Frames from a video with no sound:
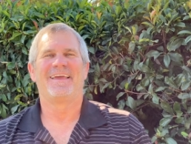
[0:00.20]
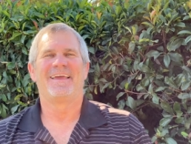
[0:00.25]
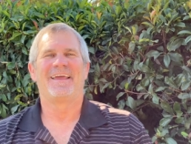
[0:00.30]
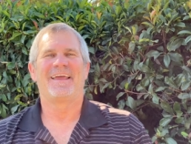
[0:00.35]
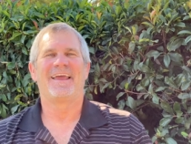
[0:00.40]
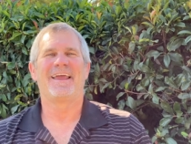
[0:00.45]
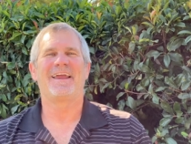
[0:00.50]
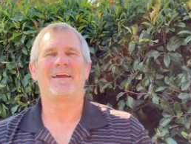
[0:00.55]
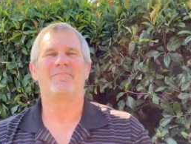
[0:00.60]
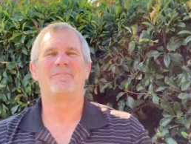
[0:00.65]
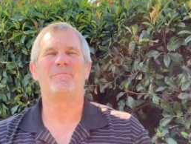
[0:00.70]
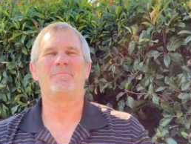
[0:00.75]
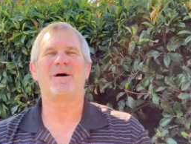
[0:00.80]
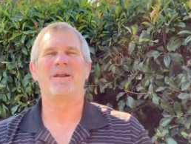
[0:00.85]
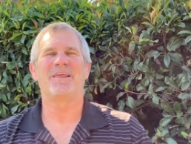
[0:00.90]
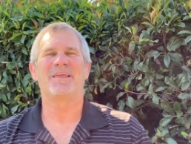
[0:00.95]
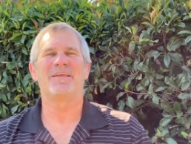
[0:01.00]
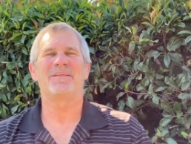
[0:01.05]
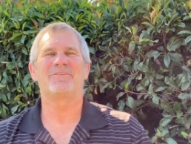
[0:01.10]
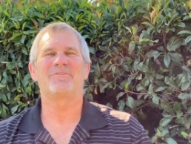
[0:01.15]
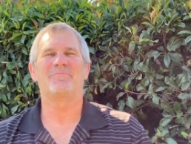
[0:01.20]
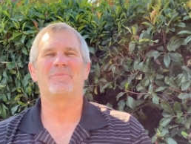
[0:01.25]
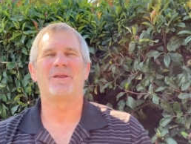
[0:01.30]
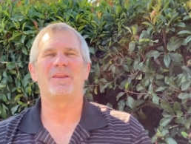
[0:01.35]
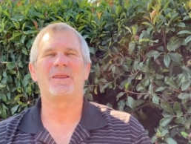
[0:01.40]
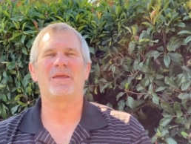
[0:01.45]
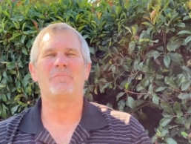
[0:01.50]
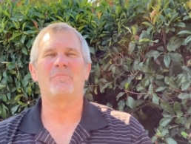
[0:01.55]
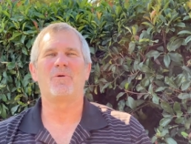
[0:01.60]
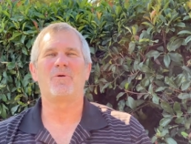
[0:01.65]
Hey everybody, it's
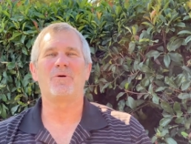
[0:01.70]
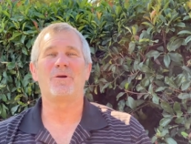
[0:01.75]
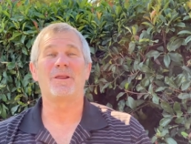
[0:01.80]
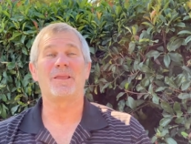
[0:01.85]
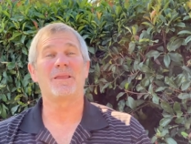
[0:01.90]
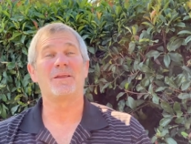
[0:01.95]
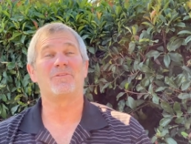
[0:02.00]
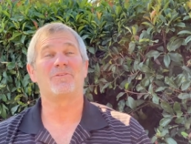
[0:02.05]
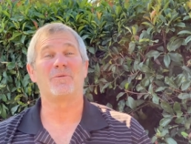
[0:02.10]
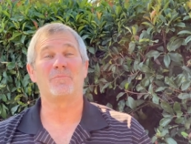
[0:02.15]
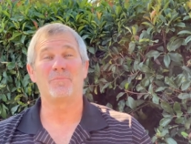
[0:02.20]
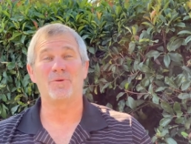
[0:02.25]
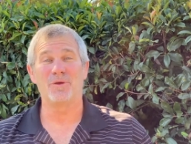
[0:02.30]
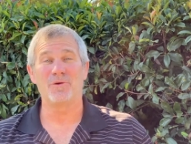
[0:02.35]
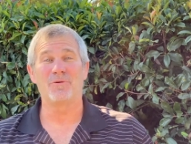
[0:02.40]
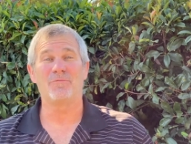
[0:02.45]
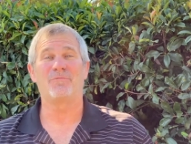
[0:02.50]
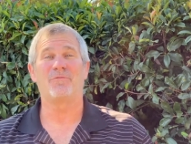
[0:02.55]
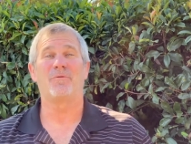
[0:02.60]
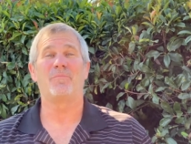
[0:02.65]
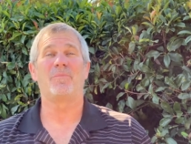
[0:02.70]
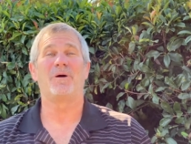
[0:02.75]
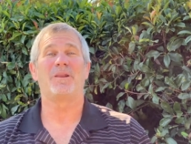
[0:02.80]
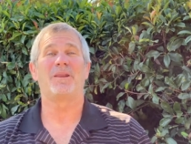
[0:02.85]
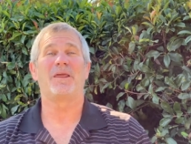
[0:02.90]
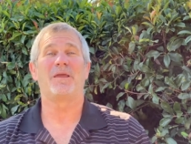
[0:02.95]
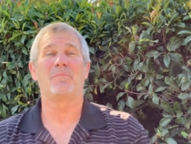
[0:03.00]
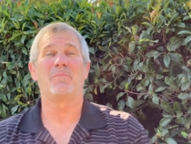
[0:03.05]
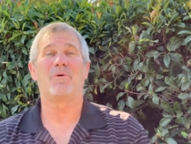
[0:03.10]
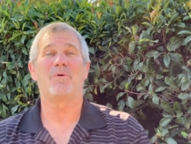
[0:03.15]
Monday morning. It's a beautiful
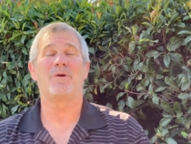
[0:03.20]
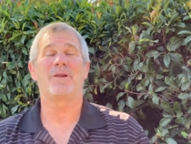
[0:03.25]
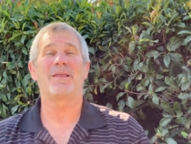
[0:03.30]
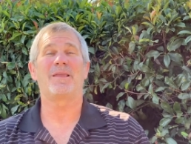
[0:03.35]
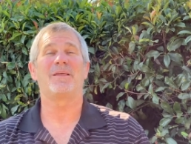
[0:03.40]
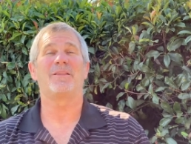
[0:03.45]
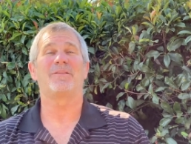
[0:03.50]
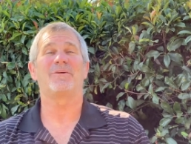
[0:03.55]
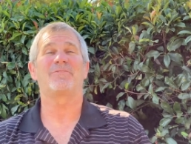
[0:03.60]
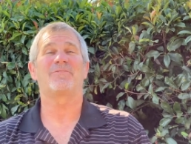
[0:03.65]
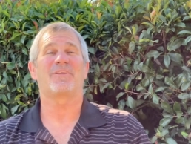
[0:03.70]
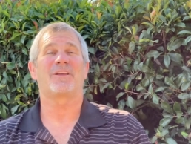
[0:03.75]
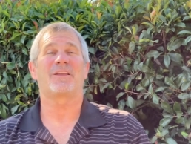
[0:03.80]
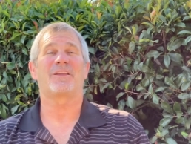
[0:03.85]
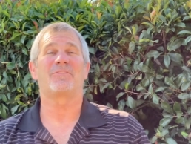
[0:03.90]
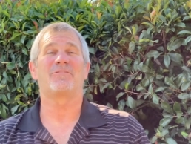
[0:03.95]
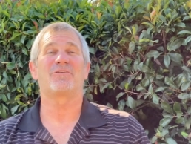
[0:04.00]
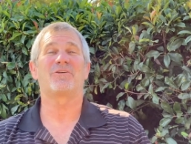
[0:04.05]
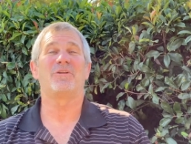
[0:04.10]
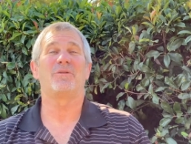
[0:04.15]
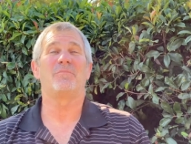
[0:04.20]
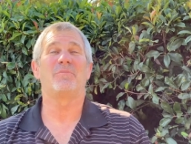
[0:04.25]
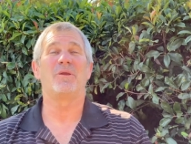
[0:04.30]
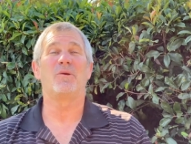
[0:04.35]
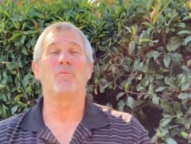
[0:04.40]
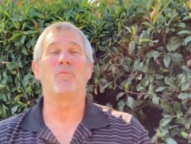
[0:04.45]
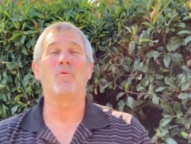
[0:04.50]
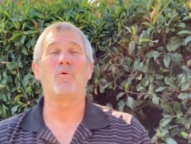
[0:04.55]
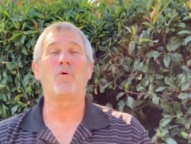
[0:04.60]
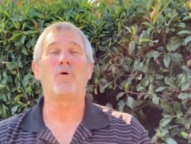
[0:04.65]
Monday morning. It looks like it's going to
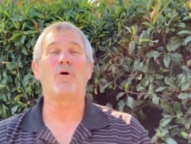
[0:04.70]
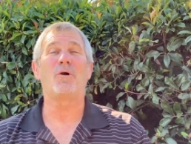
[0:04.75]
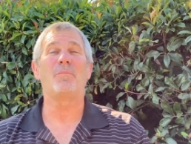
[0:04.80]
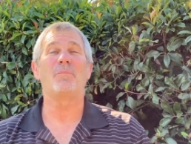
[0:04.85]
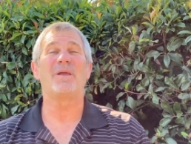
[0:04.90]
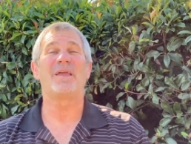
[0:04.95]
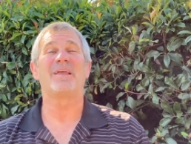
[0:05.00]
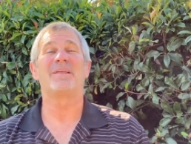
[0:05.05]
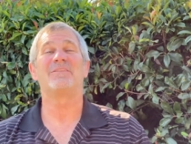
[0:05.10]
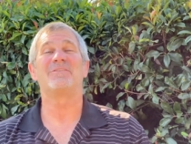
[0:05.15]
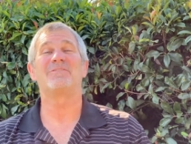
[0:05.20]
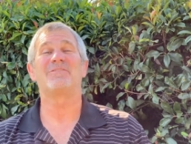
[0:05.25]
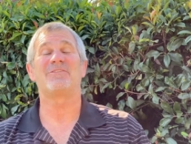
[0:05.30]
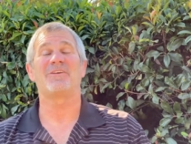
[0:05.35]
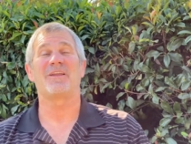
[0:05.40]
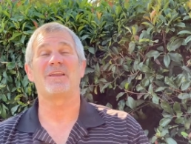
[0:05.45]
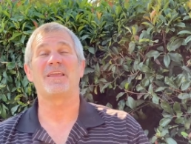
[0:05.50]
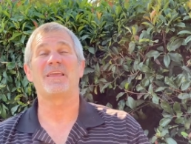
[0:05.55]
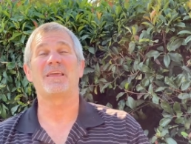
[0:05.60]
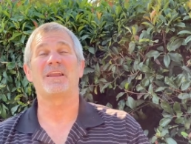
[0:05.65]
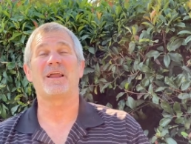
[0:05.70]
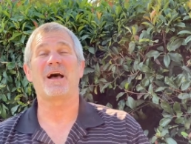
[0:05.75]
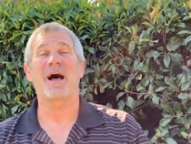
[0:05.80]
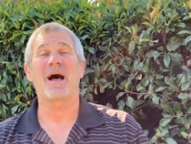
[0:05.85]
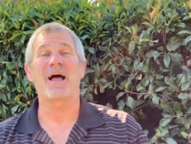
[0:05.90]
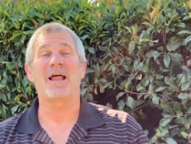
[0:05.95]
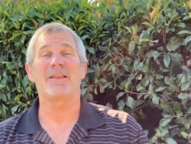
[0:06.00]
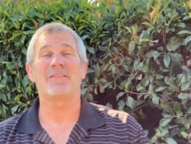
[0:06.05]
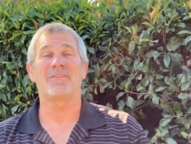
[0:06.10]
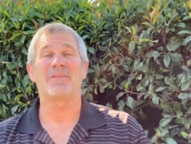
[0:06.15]
be warm and sunny and
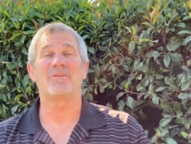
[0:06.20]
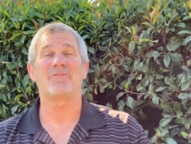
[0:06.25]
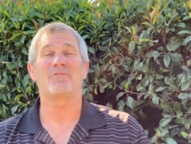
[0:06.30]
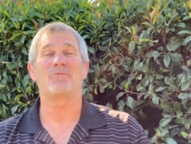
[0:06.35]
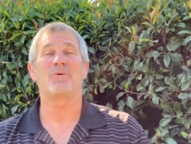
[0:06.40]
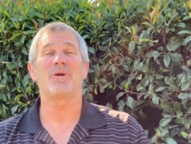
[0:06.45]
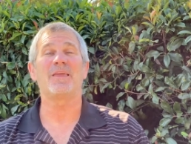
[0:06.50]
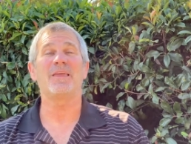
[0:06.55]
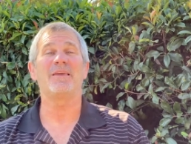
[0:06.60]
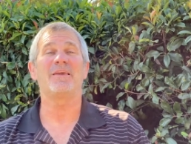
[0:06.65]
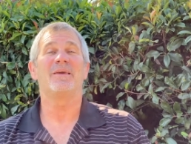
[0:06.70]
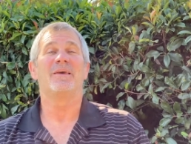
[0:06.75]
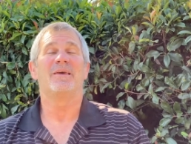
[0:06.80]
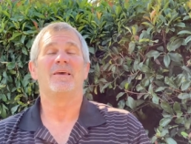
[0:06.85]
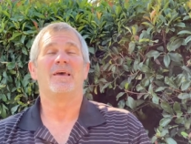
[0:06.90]
hot this week.